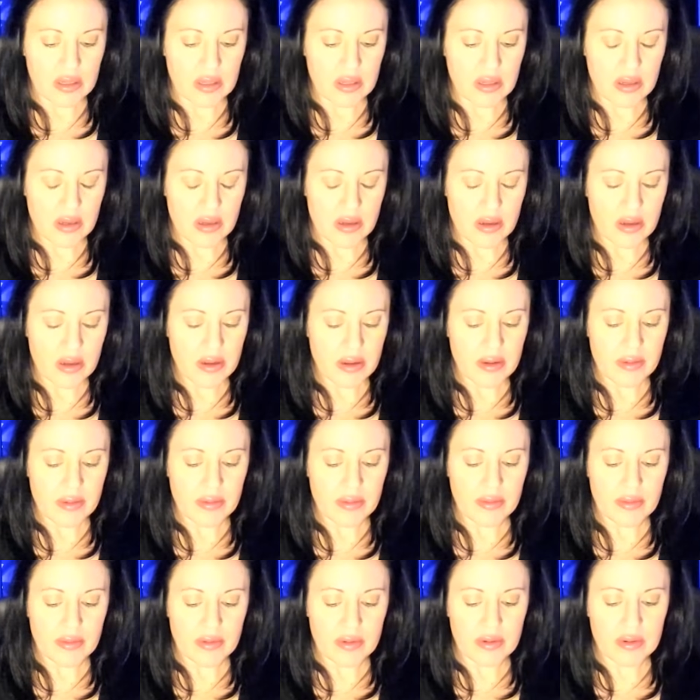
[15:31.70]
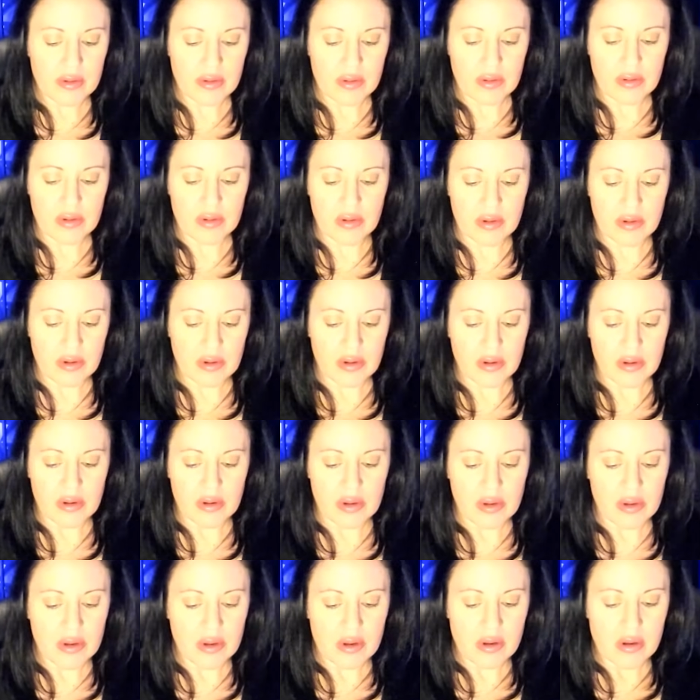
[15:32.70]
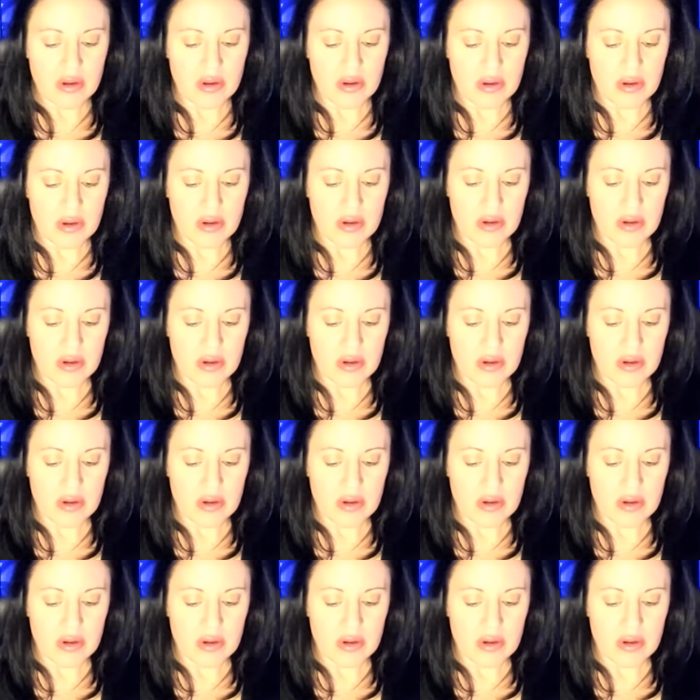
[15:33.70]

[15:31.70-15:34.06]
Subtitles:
Nothing is said.